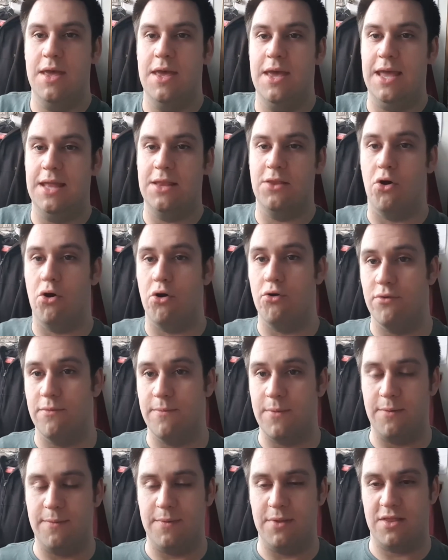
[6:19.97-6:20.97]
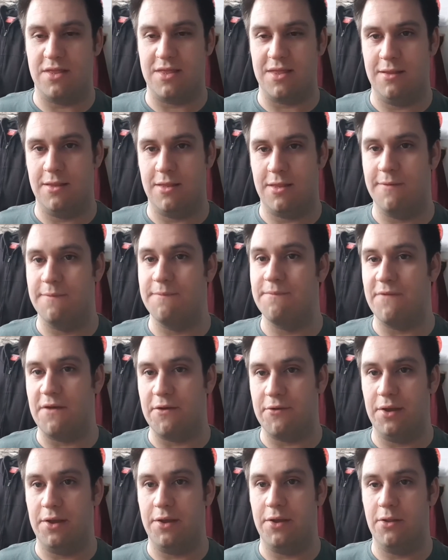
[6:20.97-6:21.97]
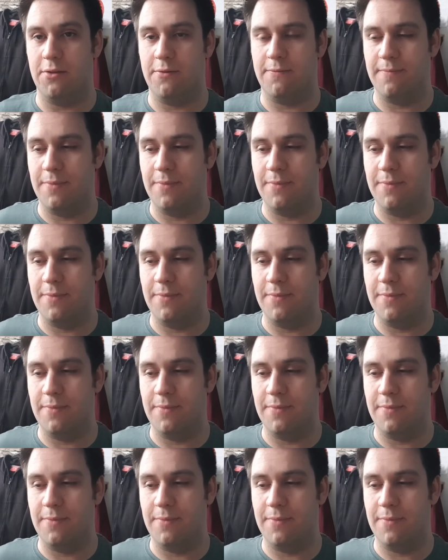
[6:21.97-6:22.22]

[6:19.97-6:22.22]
in the horror moments, and some very good